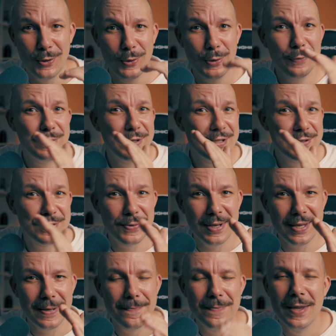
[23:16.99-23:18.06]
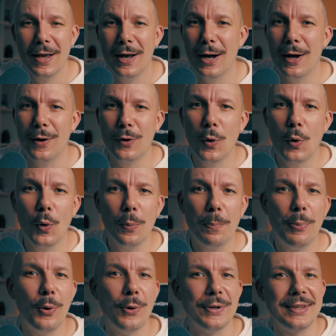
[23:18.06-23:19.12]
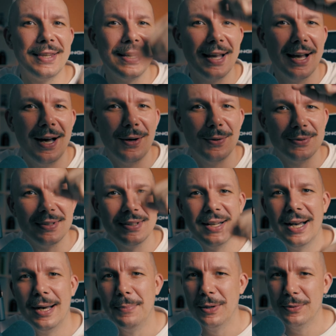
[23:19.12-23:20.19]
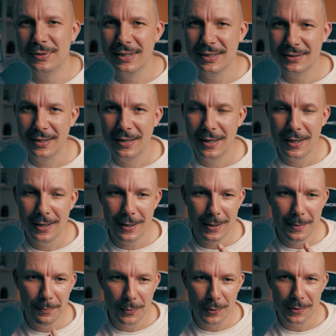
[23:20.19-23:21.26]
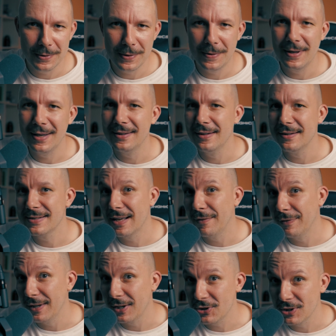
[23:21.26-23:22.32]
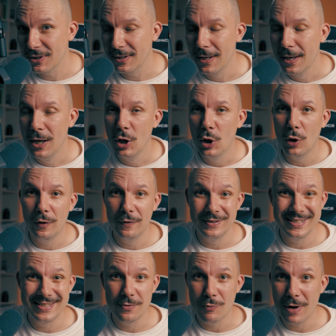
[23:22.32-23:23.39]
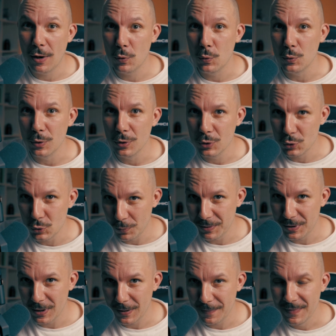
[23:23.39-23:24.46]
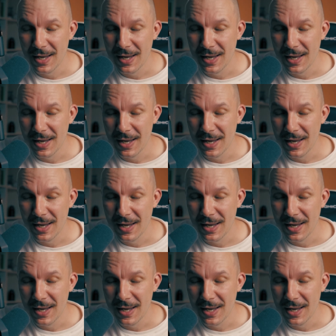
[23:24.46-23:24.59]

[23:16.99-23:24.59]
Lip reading: All of these 3 are all pointing out about that murder and this affliction of this Rahu, Jupiter.